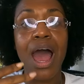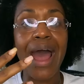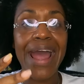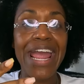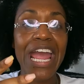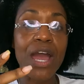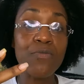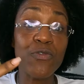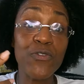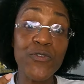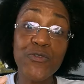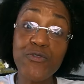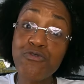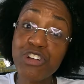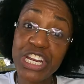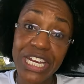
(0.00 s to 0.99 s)
I am
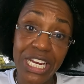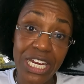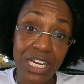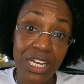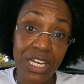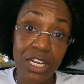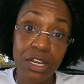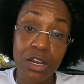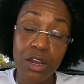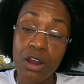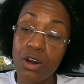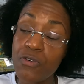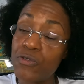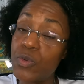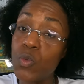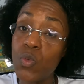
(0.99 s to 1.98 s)
free
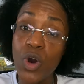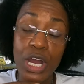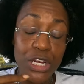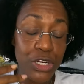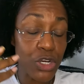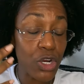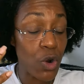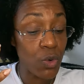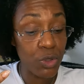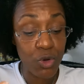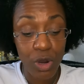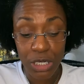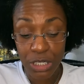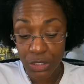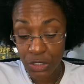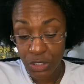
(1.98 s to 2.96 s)
from what no
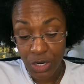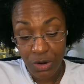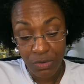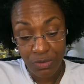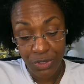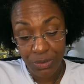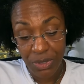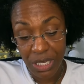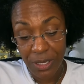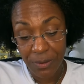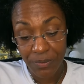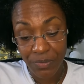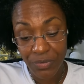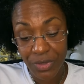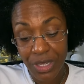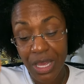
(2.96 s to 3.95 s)
longer serves me.
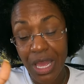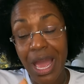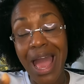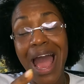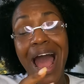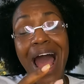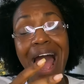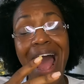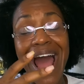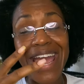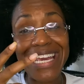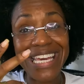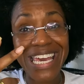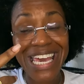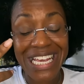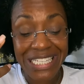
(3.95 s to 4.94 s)

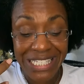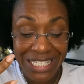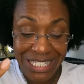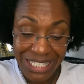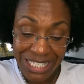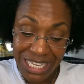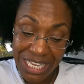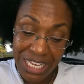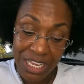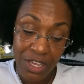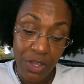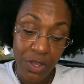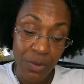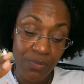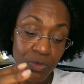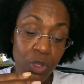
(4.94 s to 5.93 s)
I can see
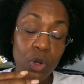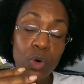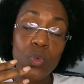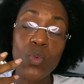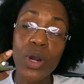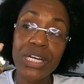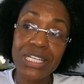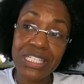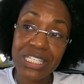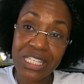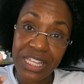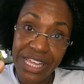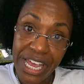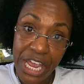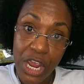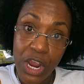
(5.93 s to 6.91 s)
what is
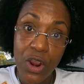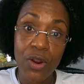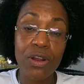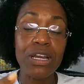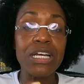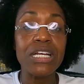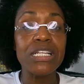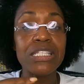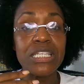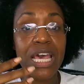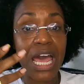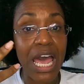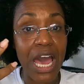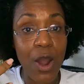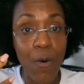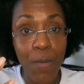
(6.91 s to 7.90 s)
there to
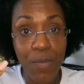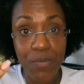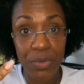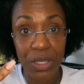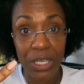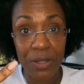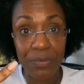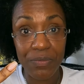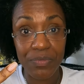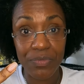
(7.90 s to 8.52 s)
help me.